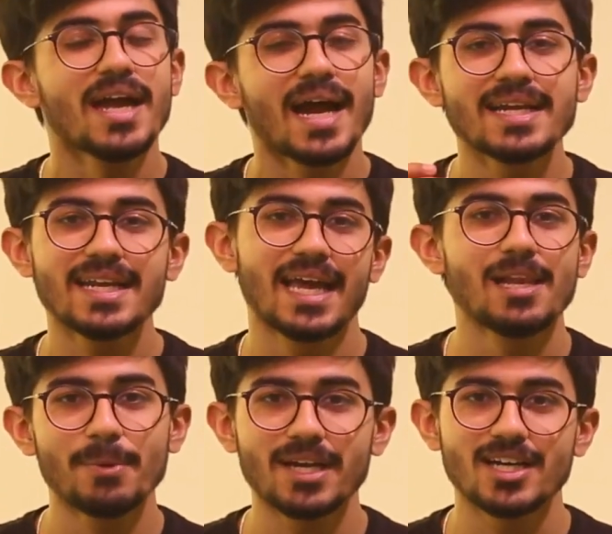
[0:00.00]
and
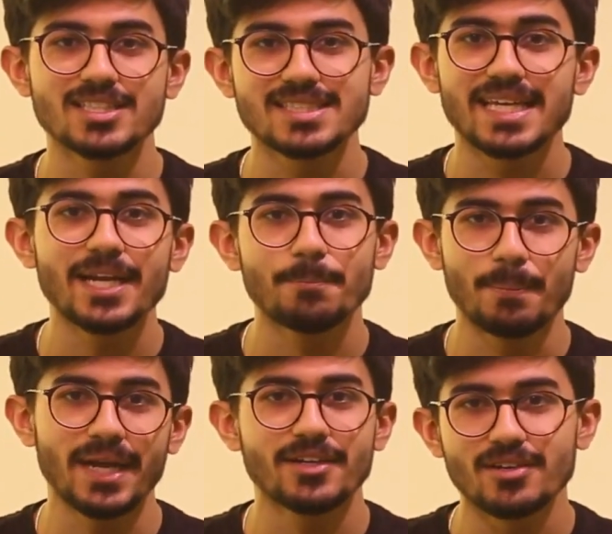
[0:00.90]
helping us get
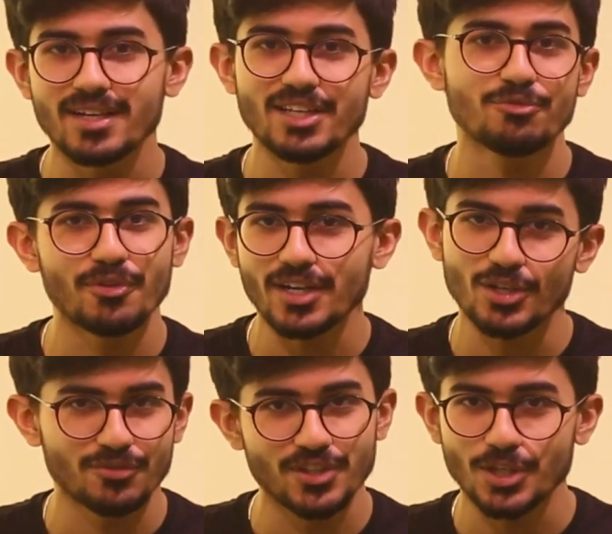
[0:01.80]
better in front
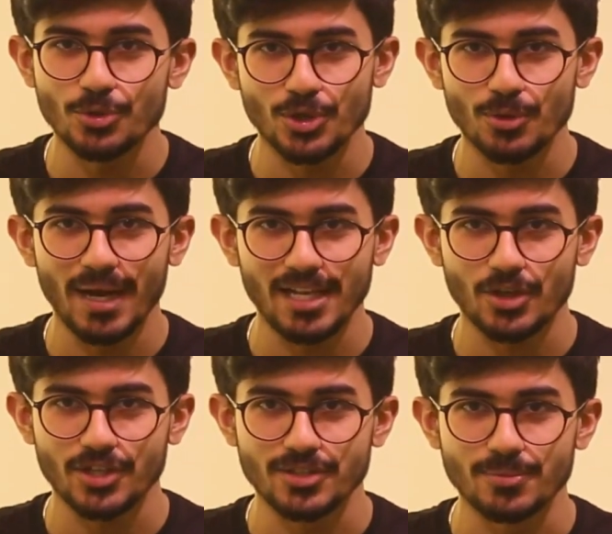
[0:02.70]
of the YouTube
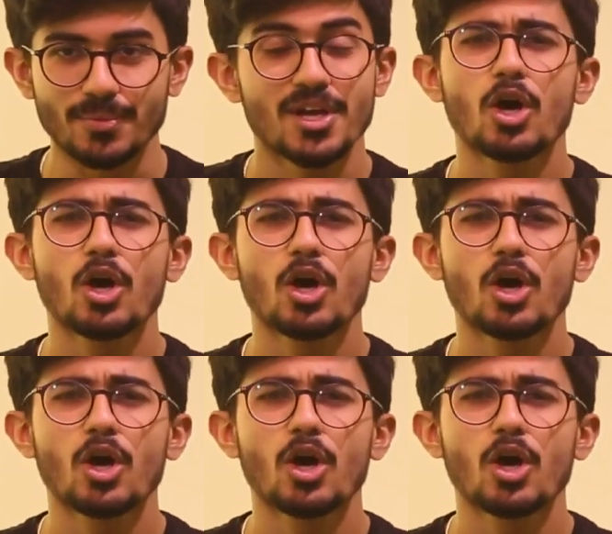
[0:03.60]
algorithm.